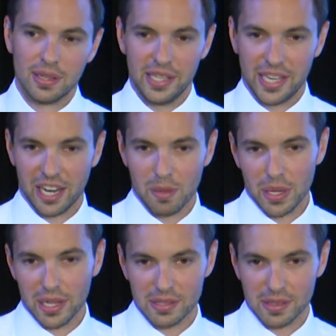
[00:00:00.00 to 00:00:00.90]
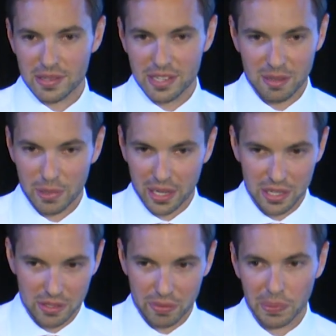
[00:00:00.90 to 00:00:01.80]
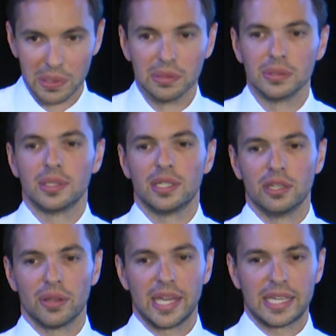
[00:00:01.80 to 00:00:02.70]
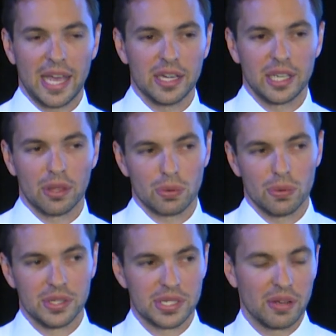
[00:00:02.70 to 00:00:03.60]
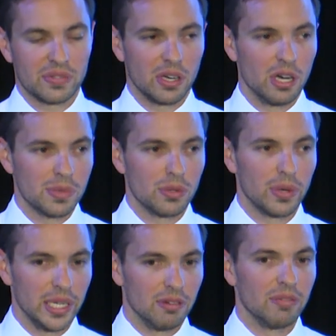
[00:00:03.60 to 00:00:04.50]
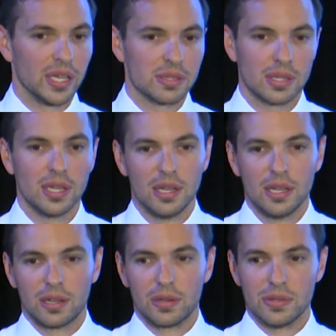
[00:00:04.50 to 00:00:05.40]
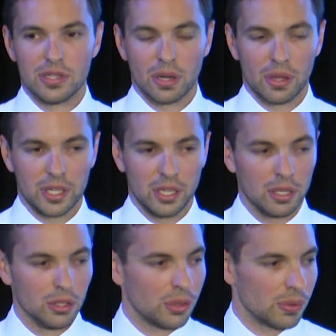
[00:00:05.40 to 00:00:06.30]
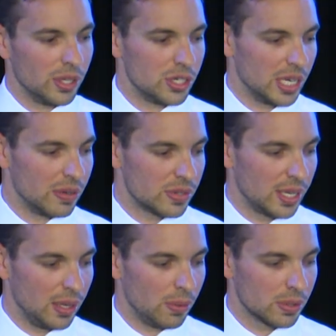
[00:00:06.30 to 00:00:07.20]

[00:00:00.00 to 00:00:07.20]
the NABs and the CBAs of the world. They can get through the tough times and reinvest. Because I think I learned through the GFC, it